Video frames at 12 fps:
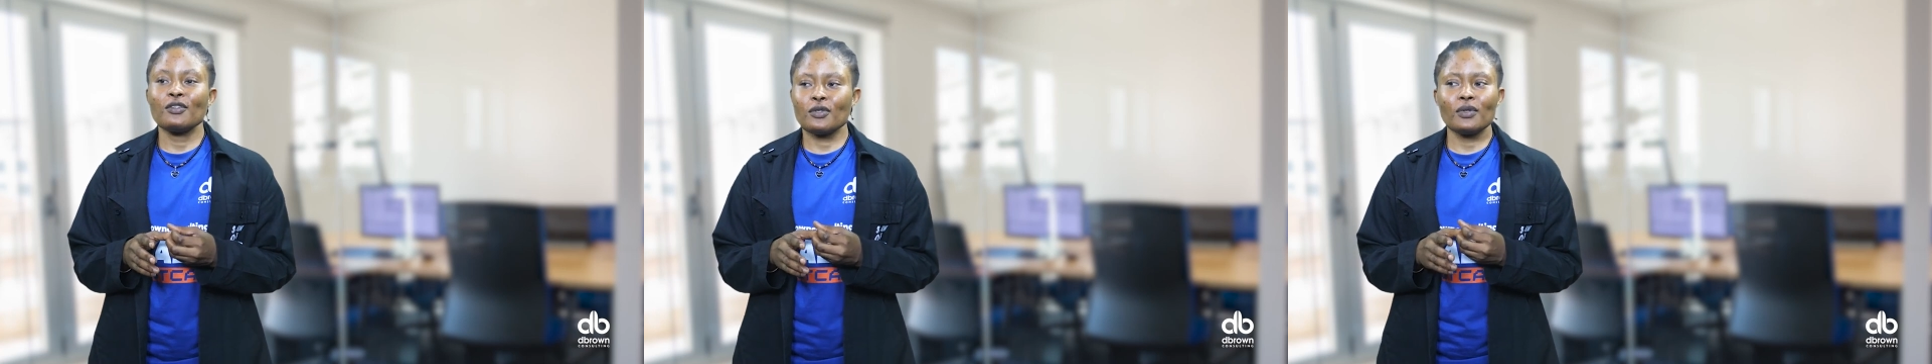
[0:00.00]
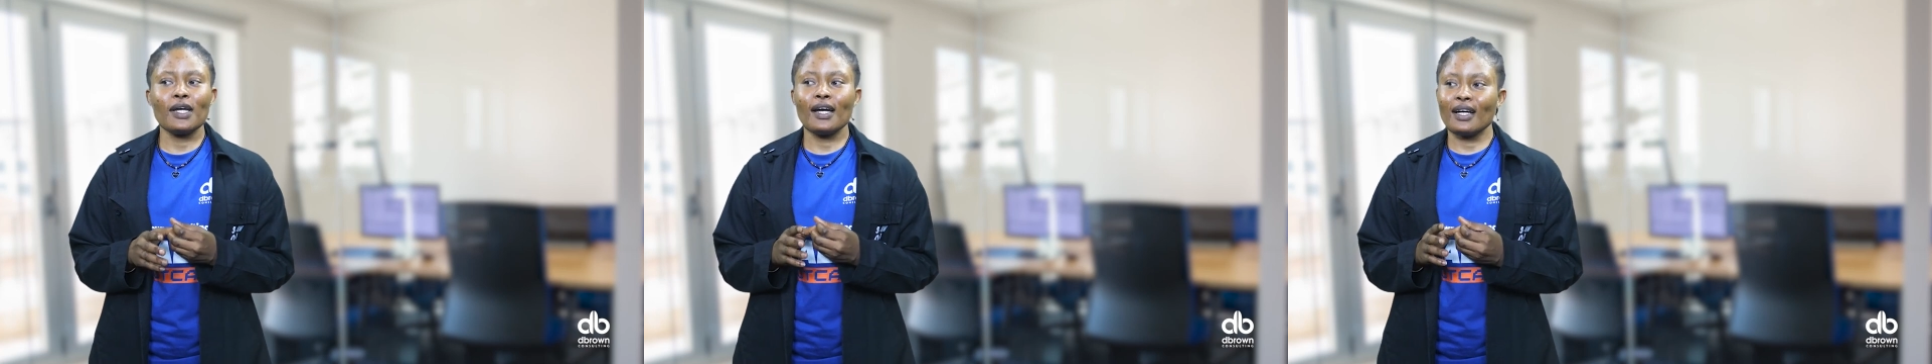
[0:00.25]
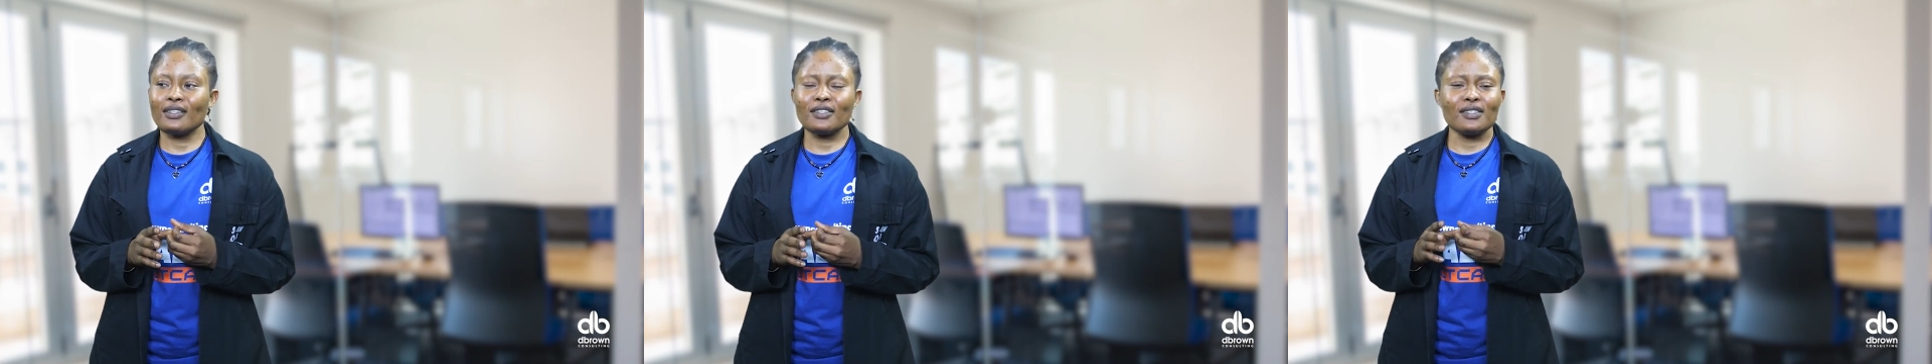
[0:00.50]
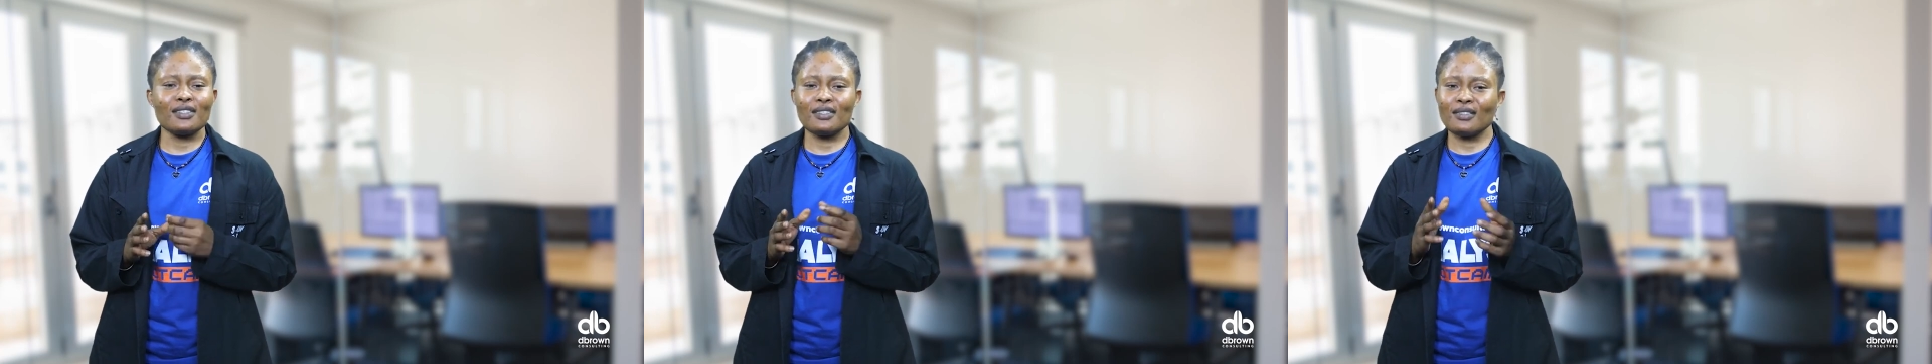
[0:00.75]
So yeah,
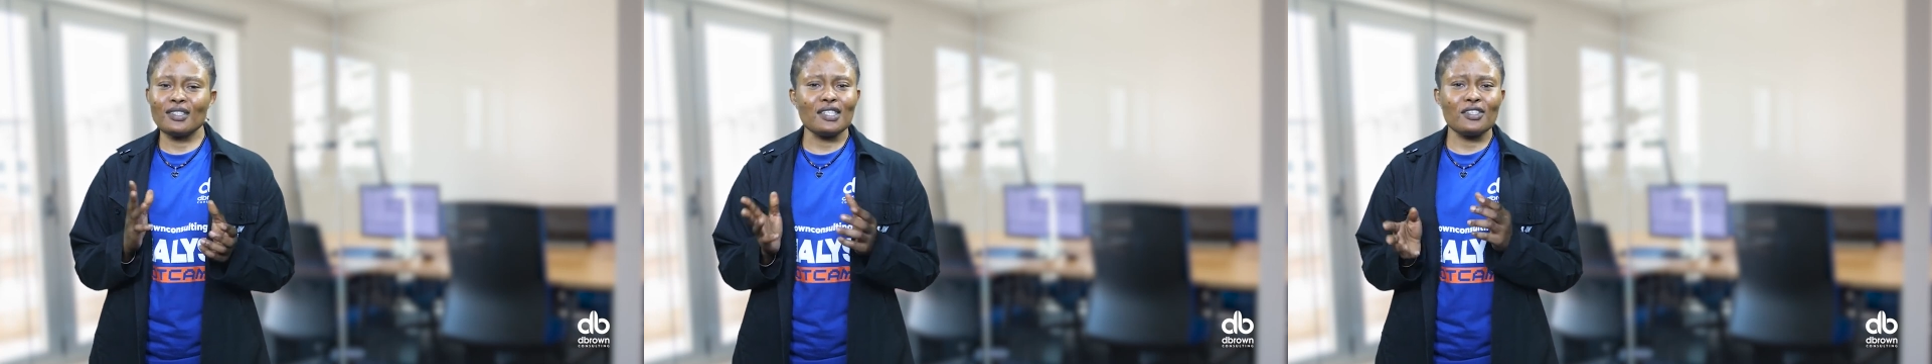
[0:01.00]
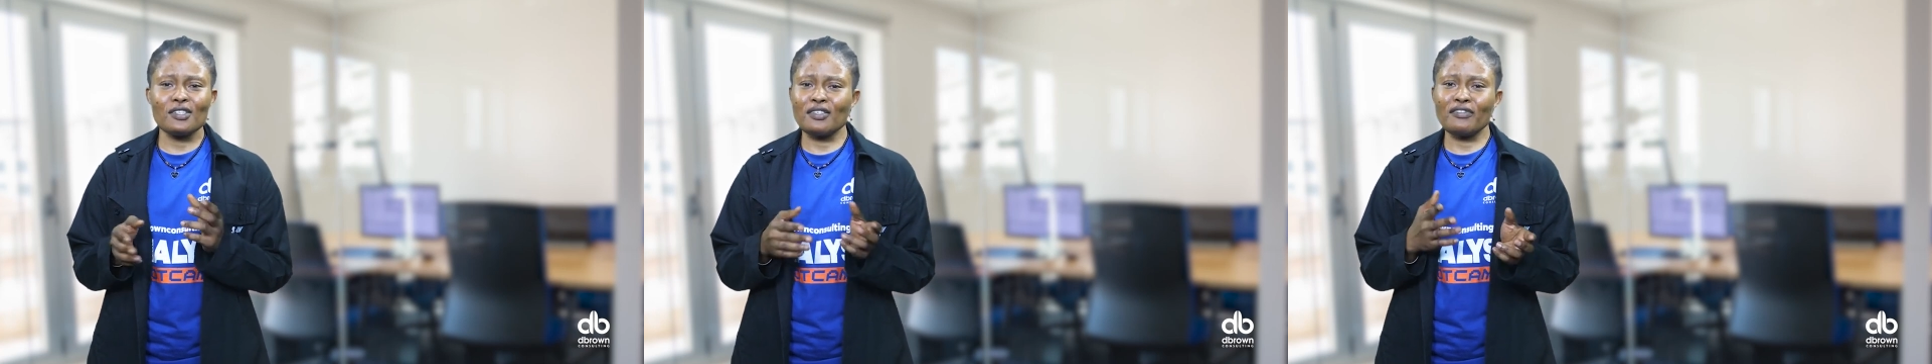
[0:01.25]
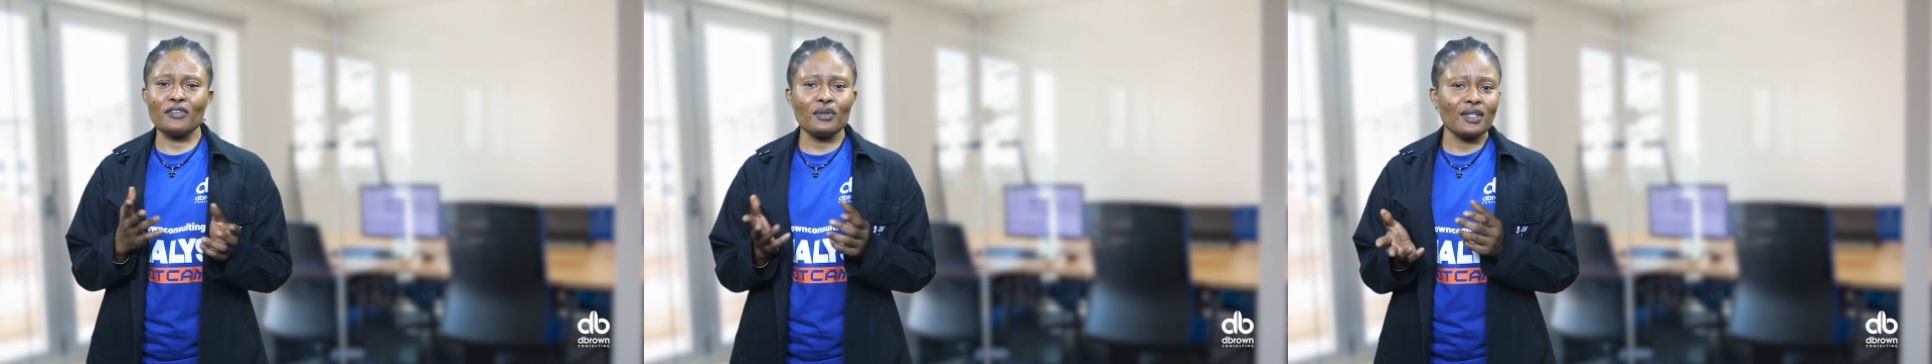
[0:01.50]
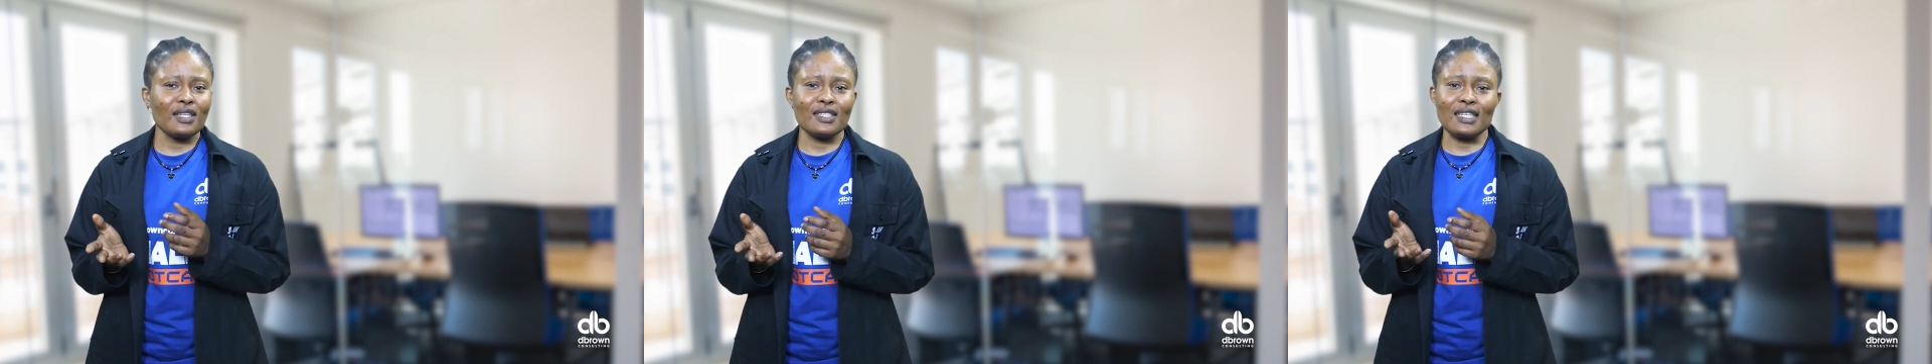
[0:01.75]
just a few
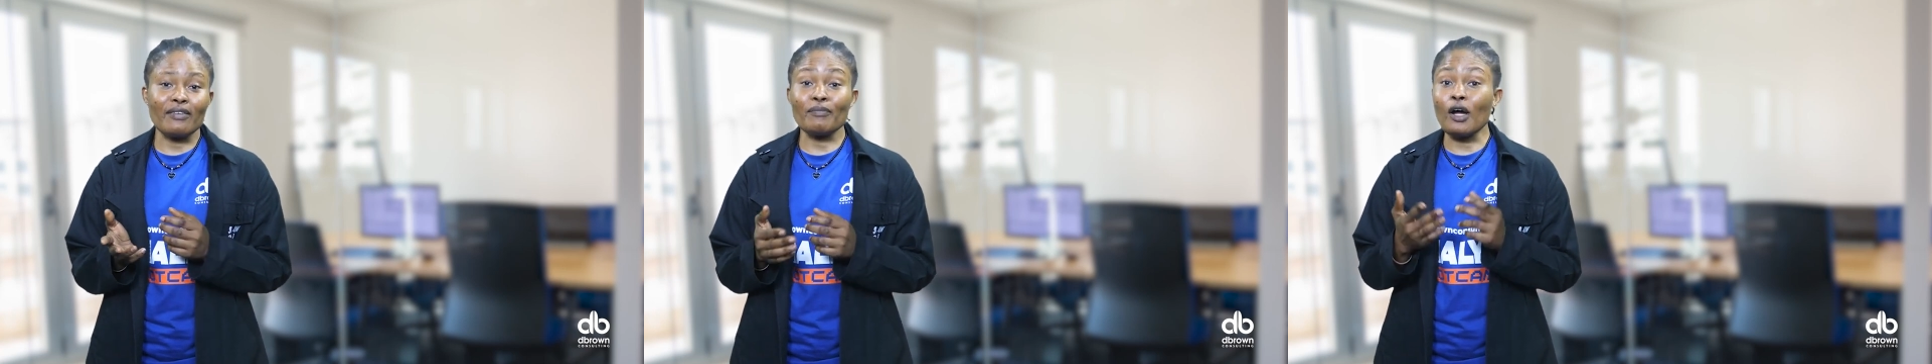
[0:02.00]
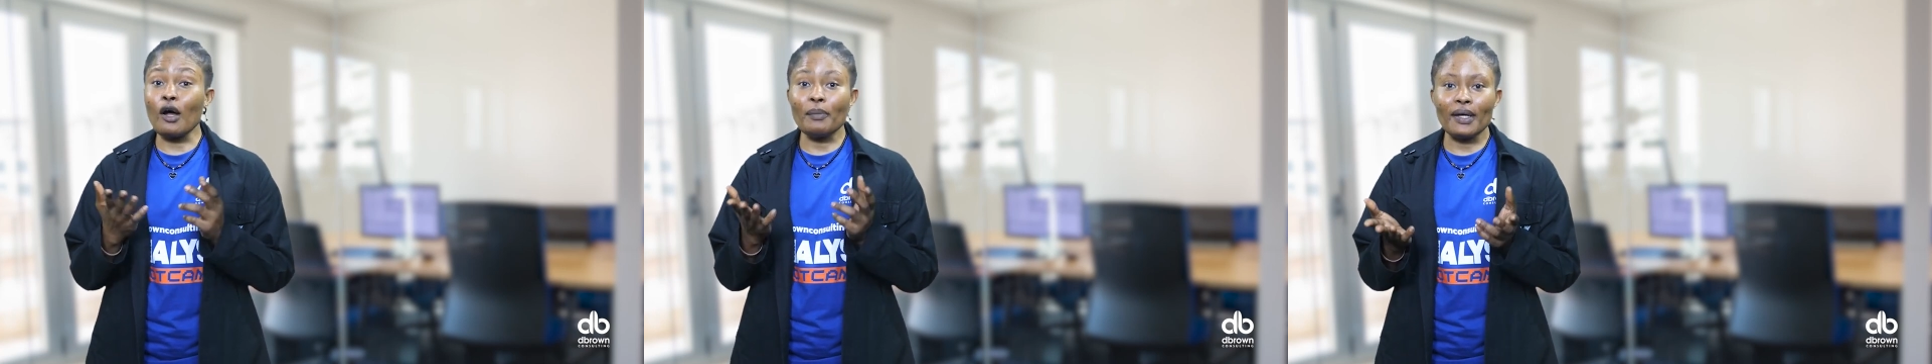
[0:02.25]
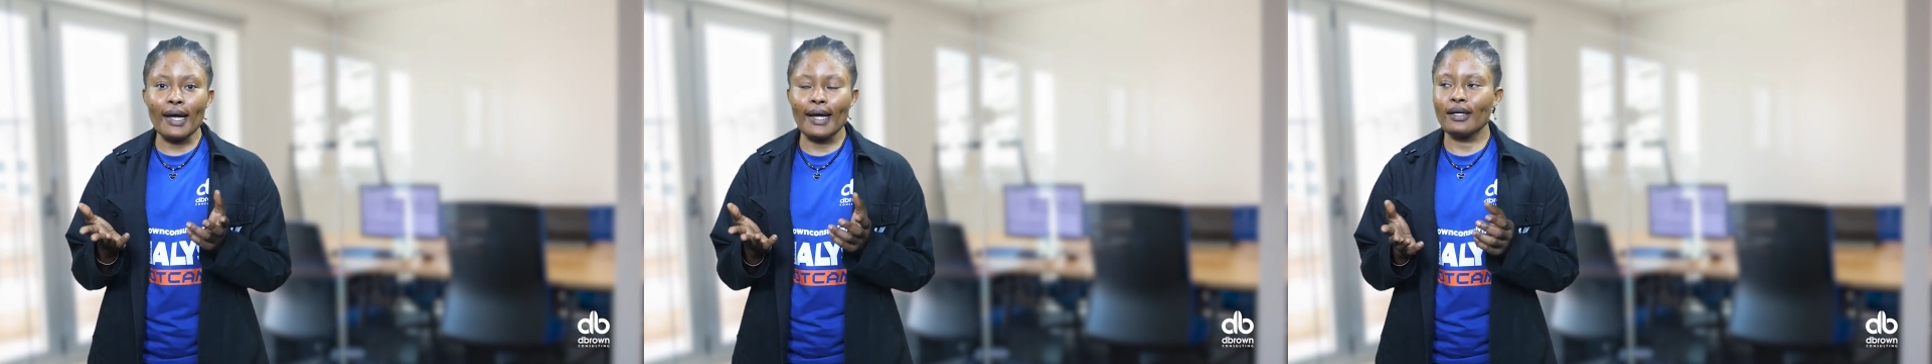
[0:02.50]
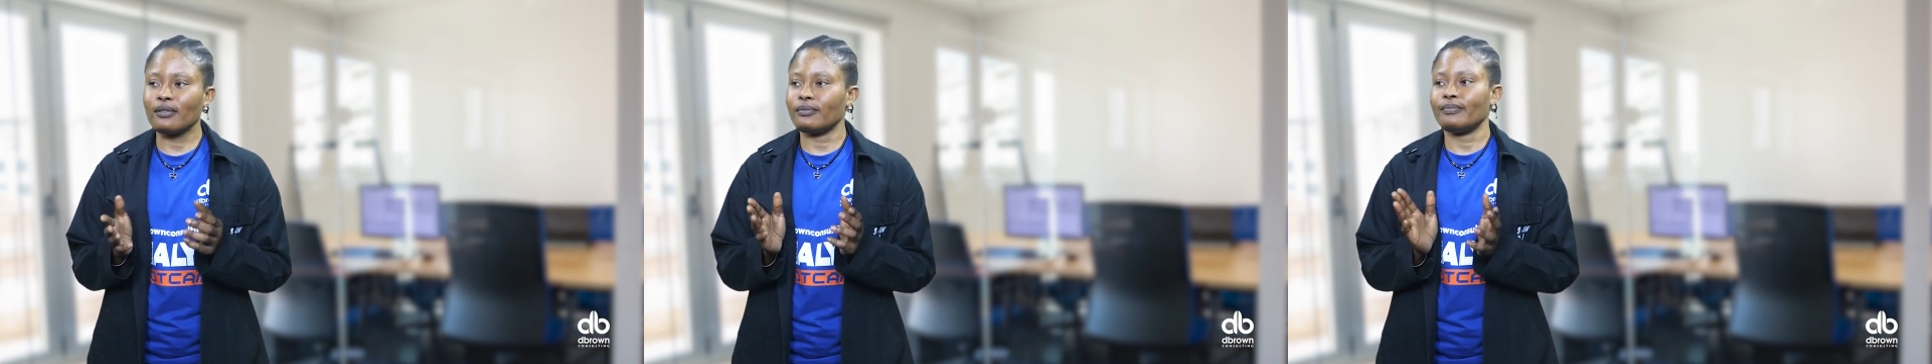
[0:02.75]
things that Power BI.